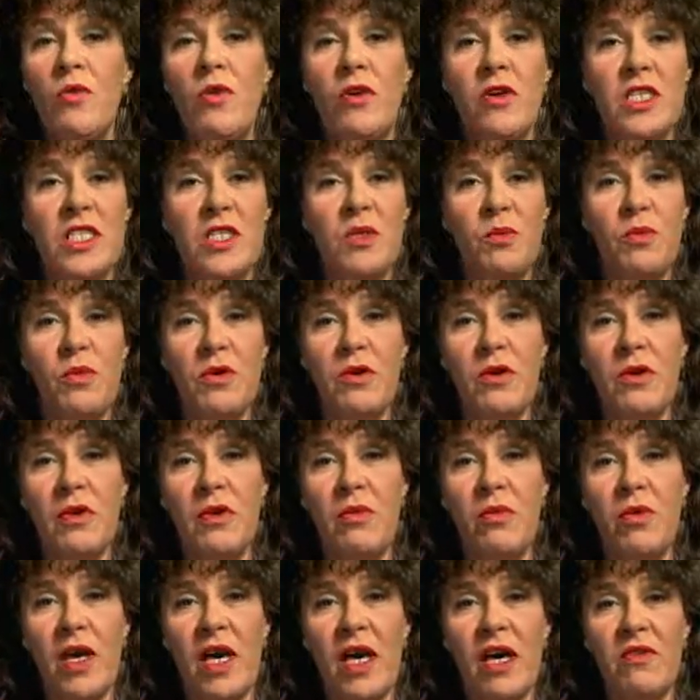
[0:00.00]
Wilkes
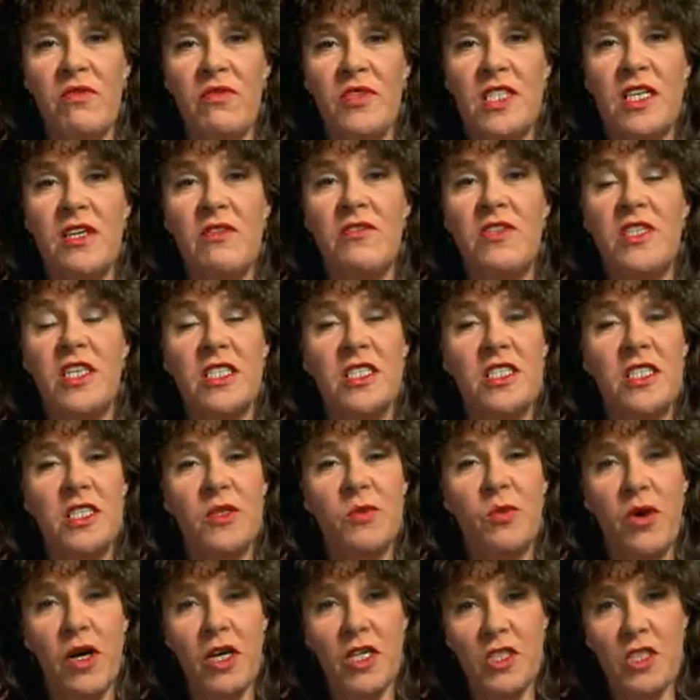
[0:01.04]
Booth, we have Chief Justice
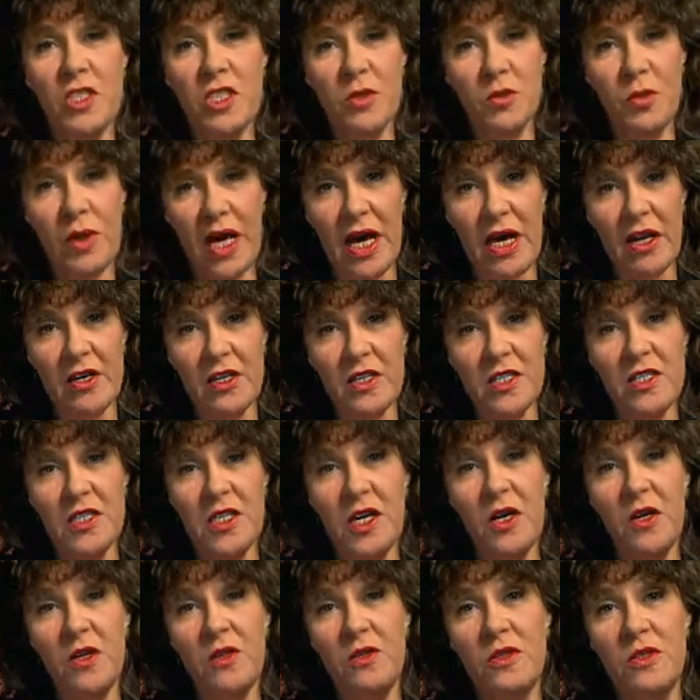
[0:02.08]
Marshall's bladder
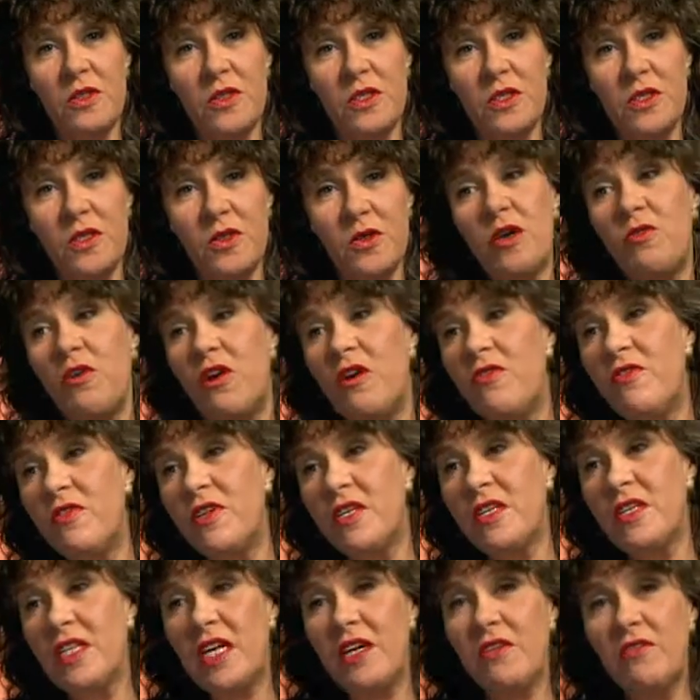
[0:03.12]
stones, Grover
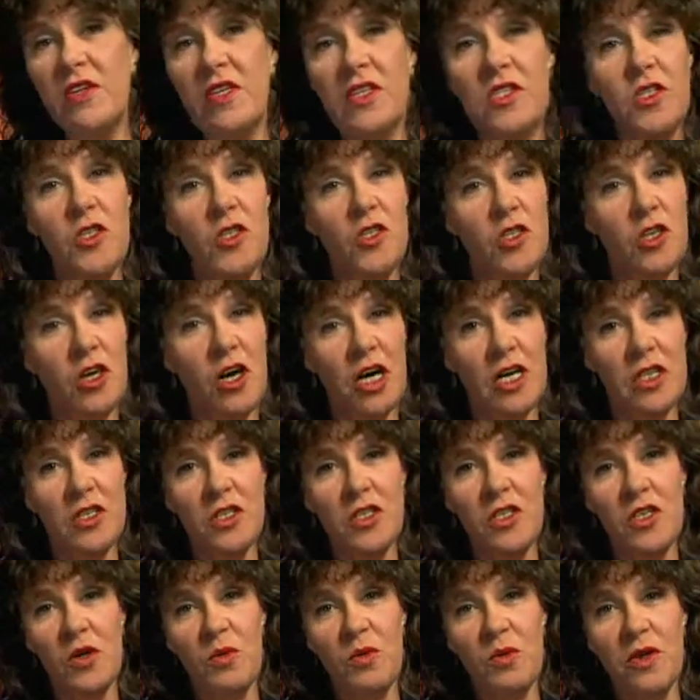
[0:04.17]
Cleveland's jaw
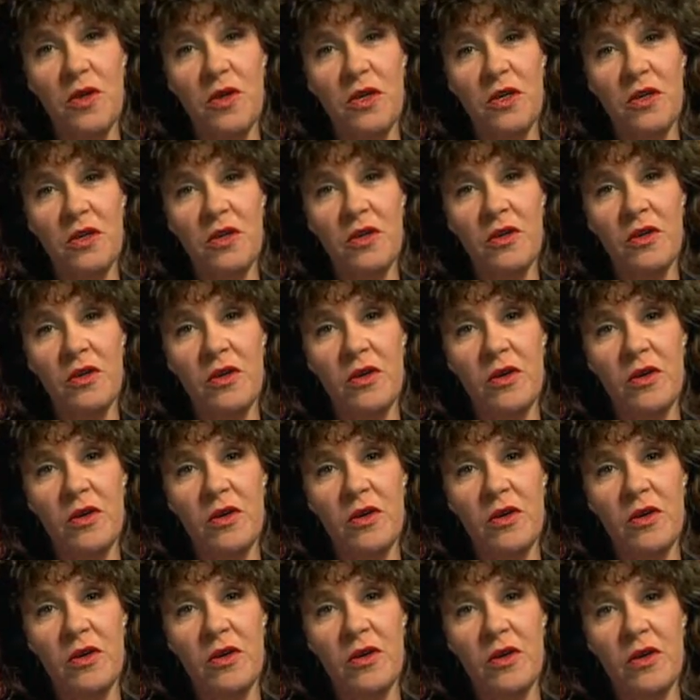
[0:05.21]
tumor,
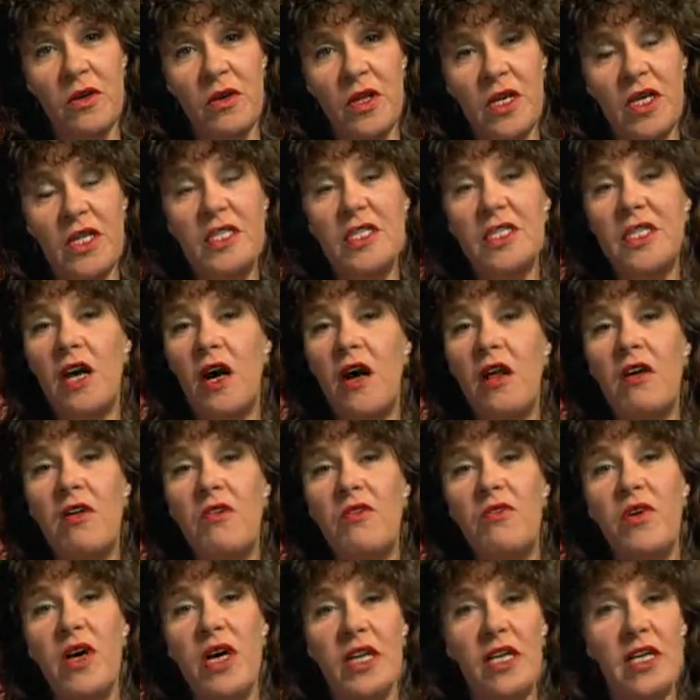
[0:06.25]
the skull
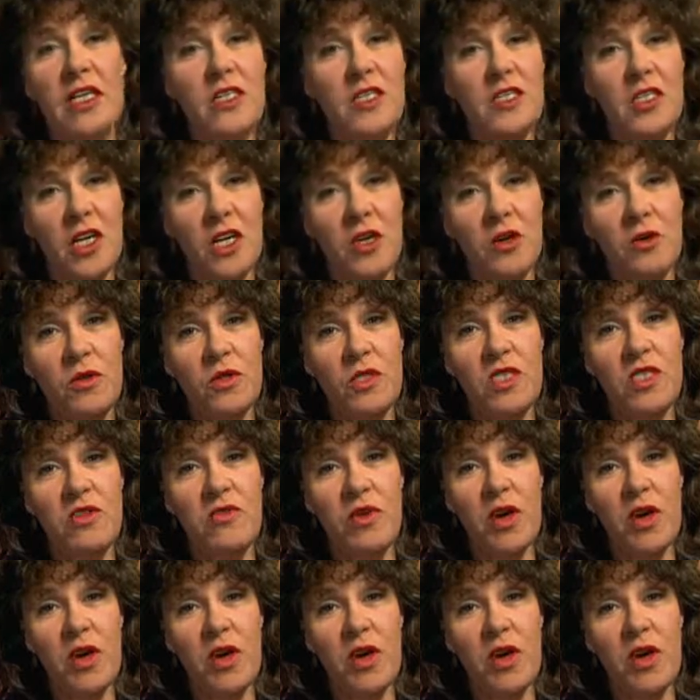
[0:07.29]
of Ellen Jones,